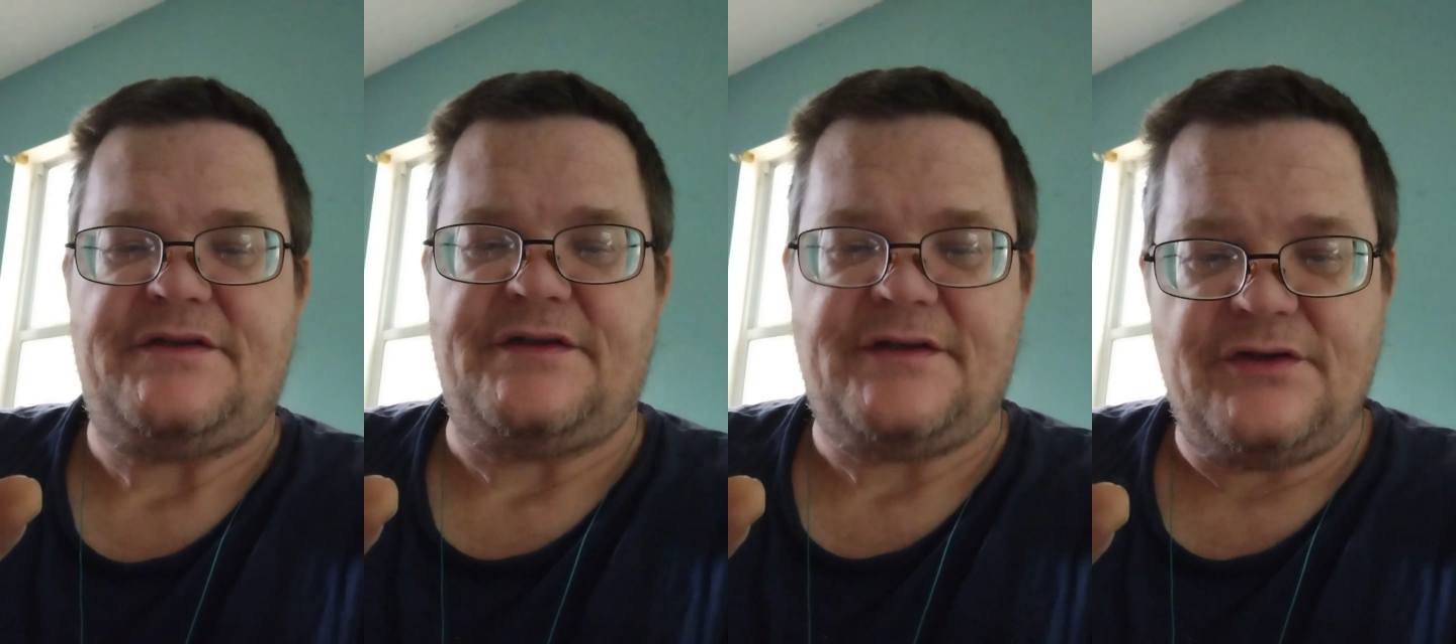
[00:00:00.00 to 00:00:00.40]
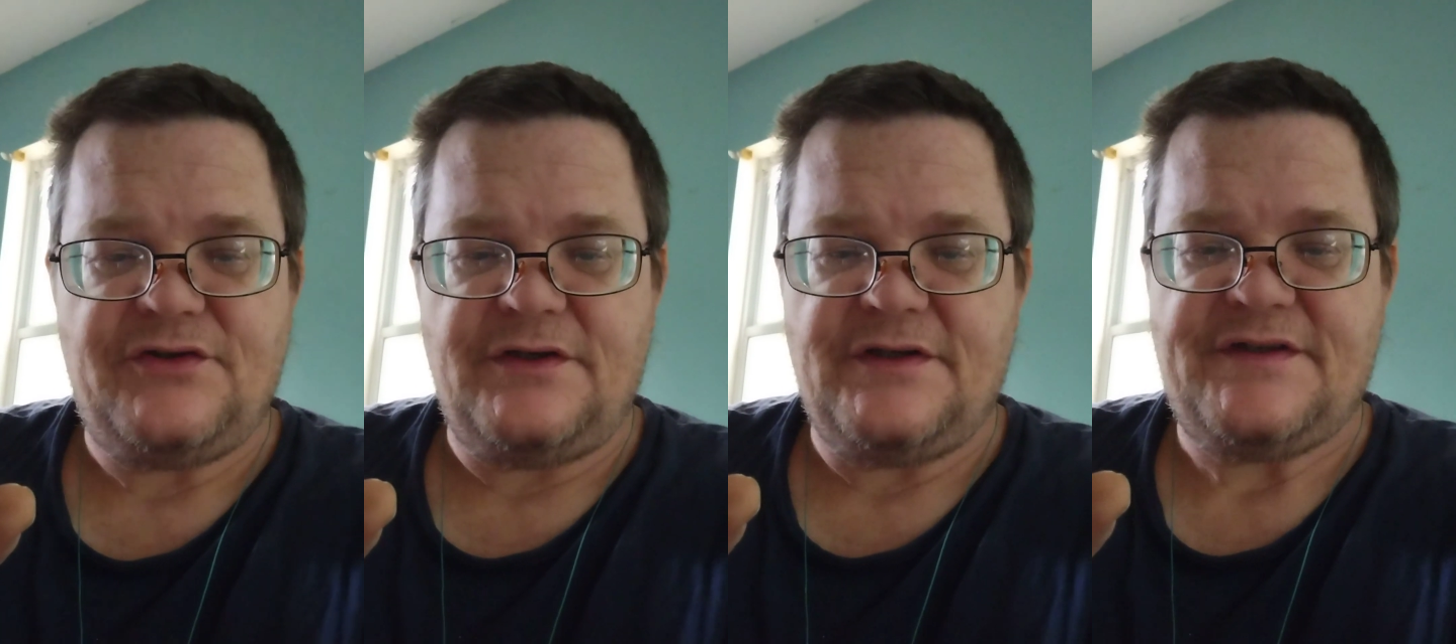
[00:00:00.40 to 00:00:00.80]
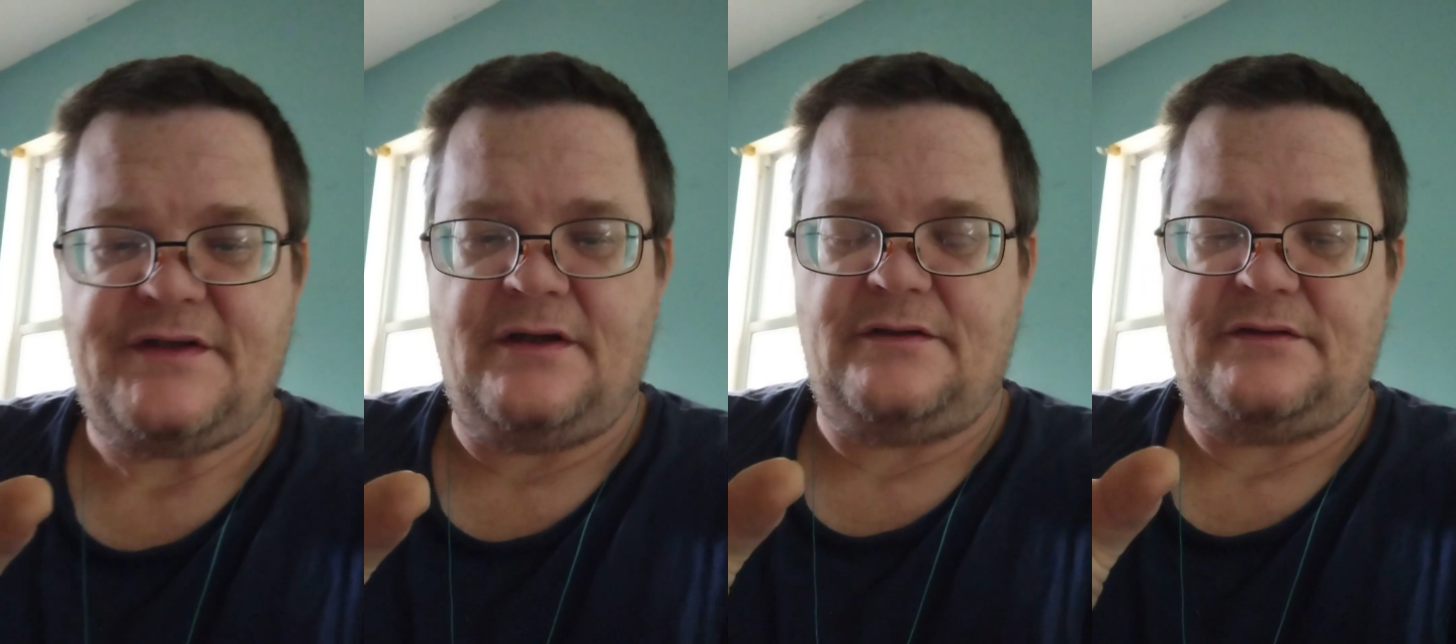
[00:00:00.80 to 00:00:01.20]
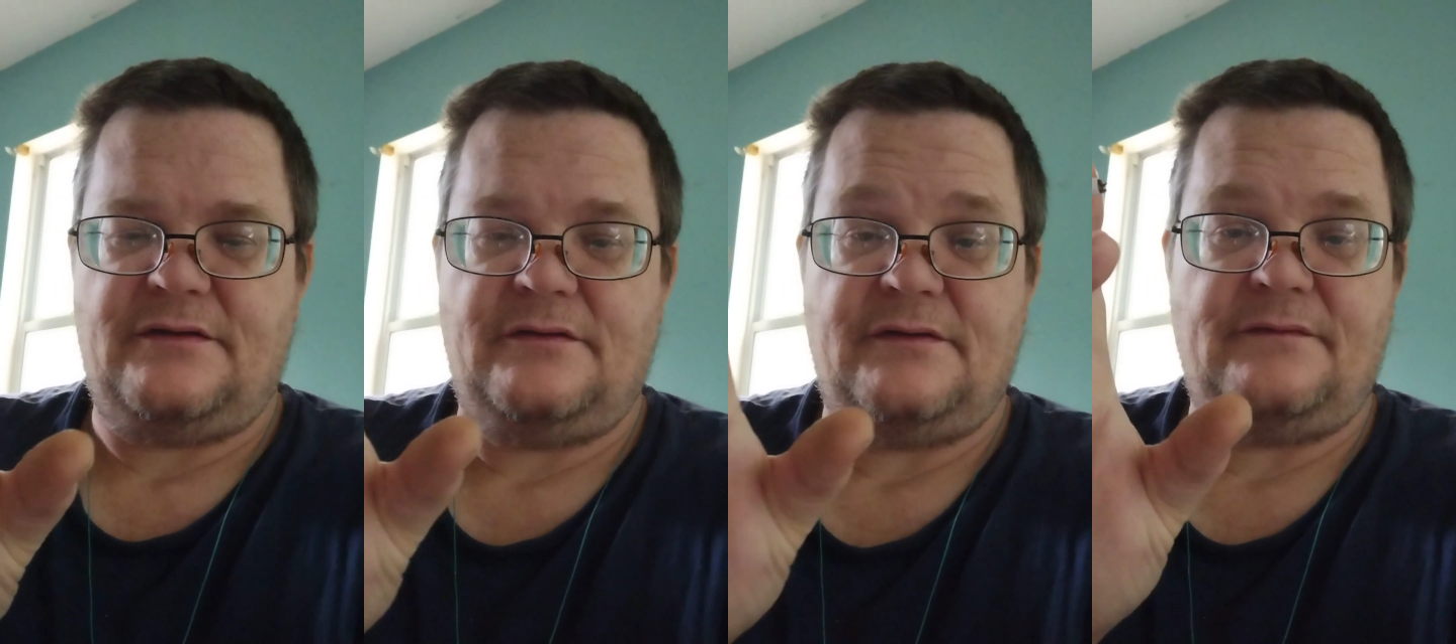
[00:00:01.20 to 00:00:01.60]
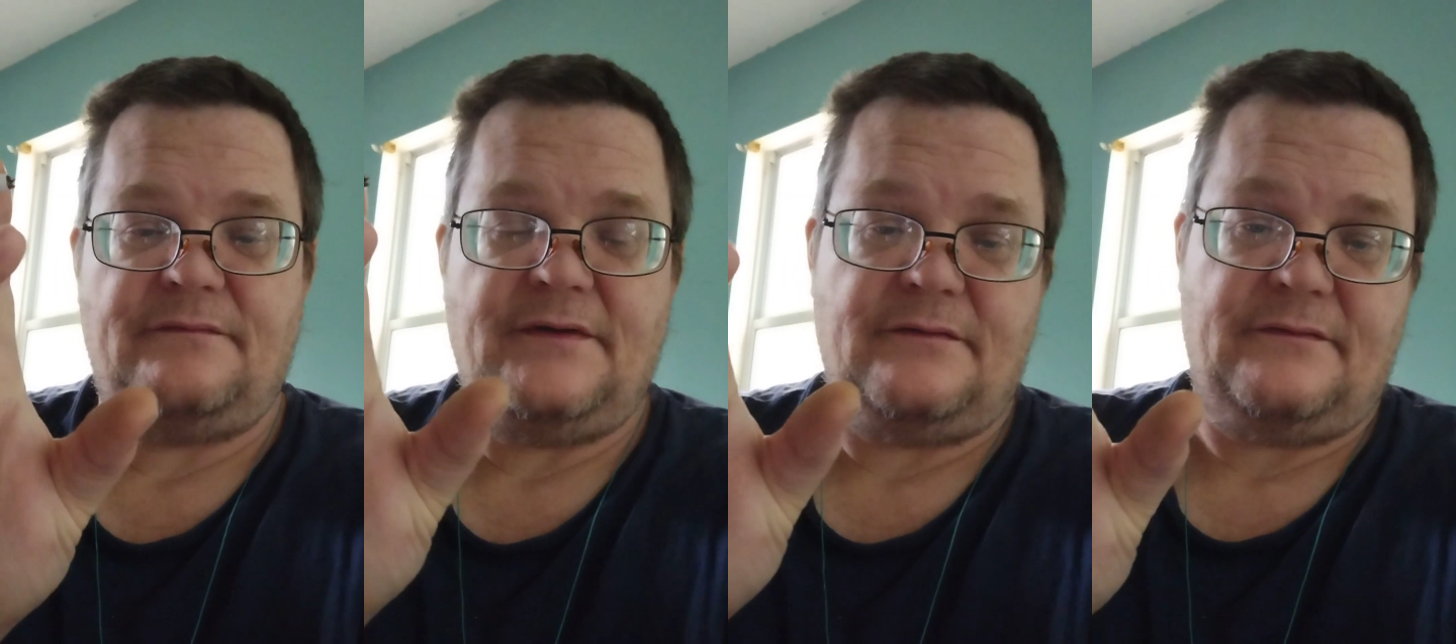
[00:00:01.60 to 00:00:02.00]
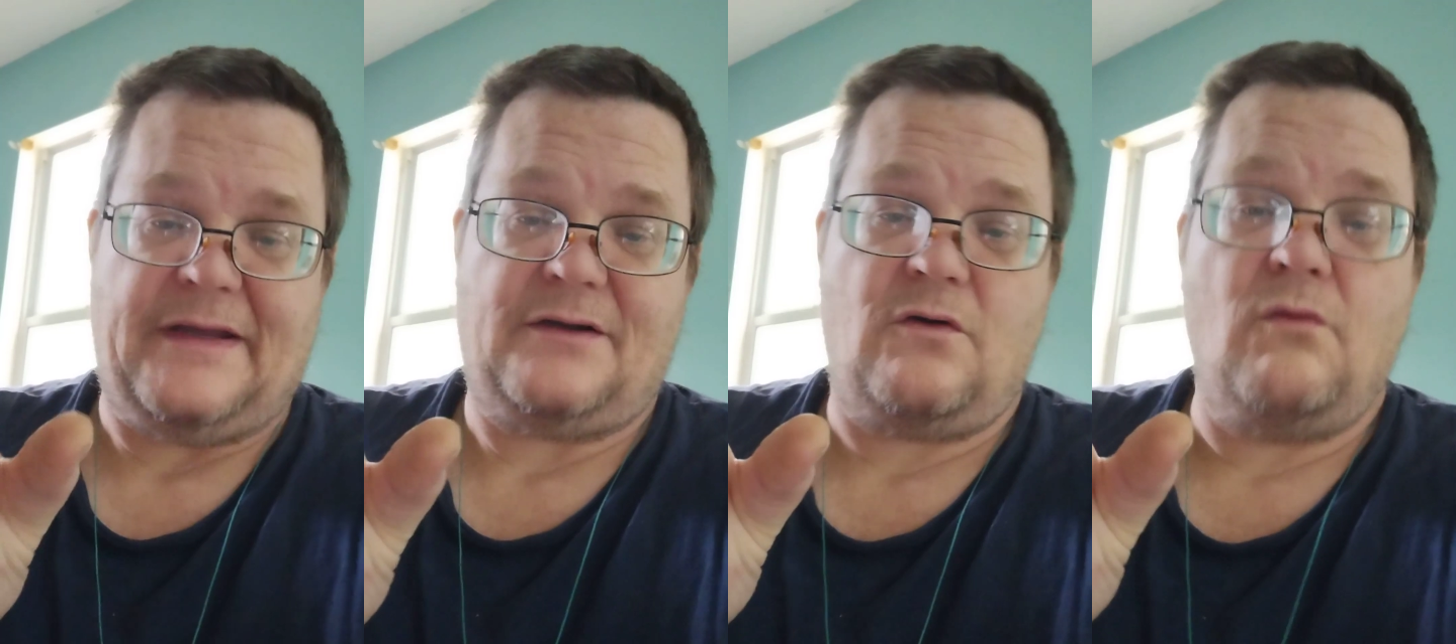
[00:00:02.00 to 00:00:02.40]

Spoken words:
to such an extent that that